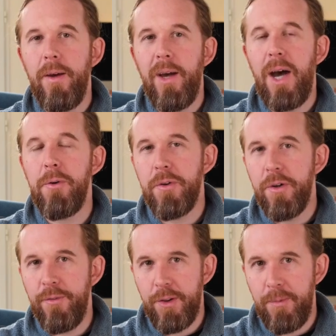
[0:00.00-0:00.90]
I was
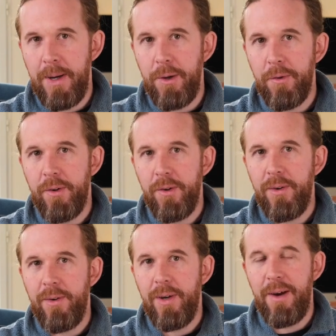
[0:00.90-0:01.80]
nervous about
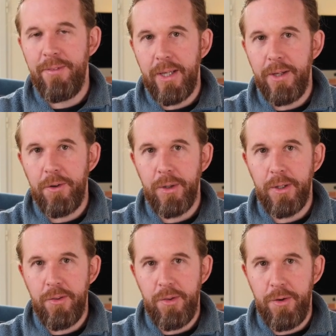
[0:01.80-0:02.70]
having it during
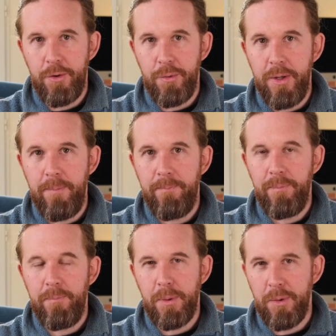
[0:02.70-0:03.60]
the surgery
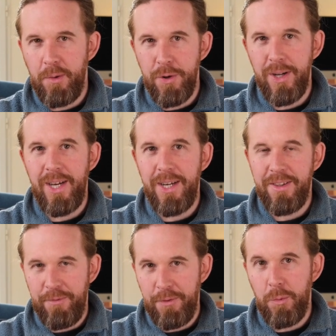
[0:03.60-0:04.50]
because I
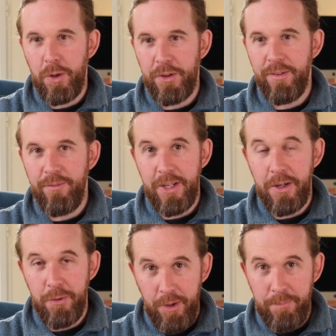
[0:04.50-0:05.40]
realized after watching
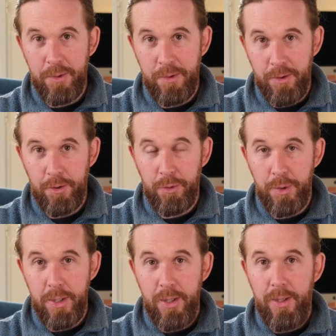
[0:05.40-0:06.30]
videos of the
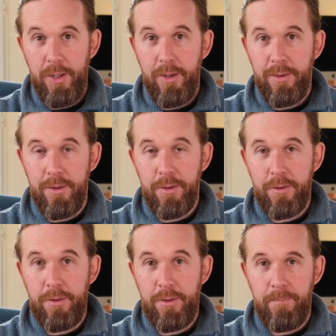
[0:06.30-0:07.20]
surgery
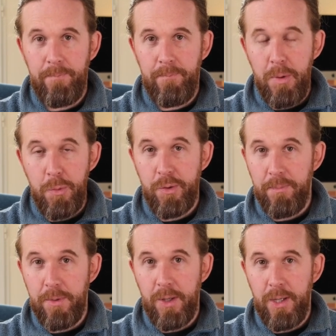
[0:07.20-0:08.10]
that most
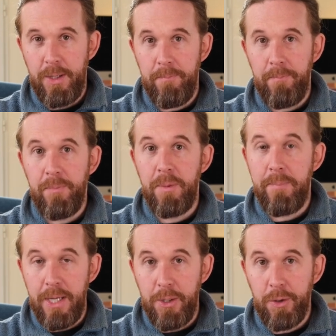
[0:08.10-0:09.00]
of the time the
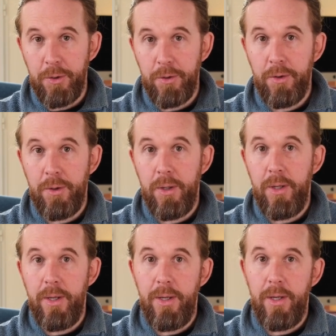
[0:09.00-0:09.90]
patient,
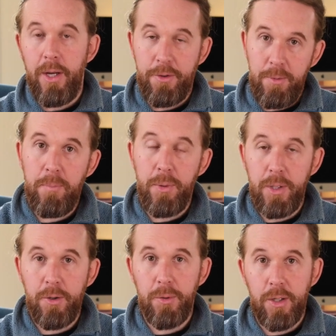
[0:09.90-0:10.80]
at some
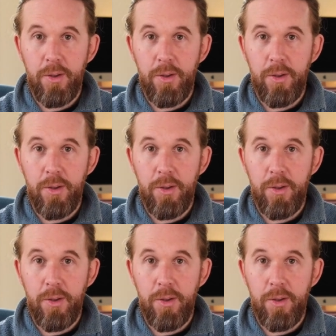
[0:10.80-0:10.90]
point during the